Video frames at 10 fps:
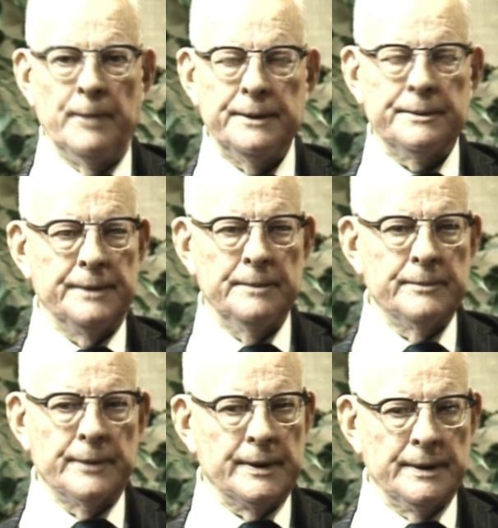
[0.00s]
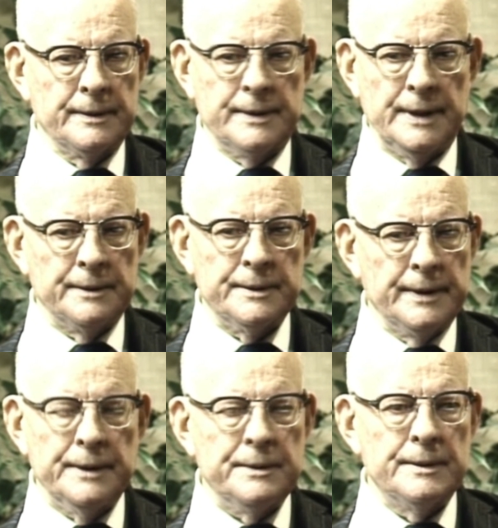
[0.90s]
make some kind of
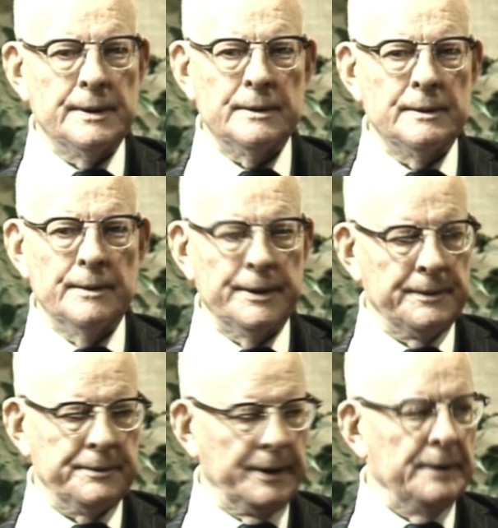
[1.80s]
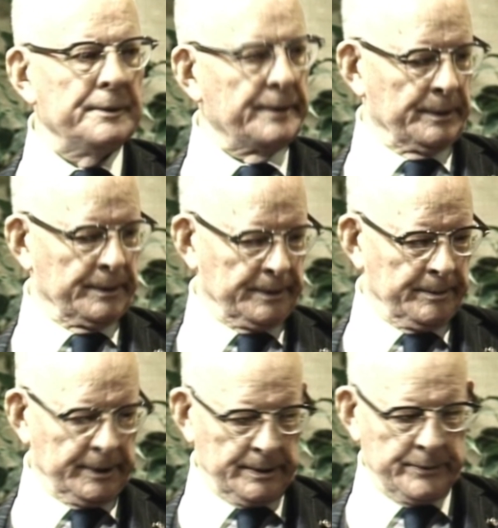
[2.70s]
calculation on what the sales are going to
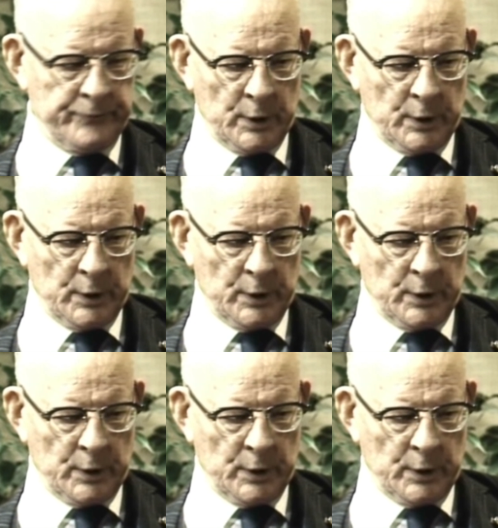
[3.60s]
be.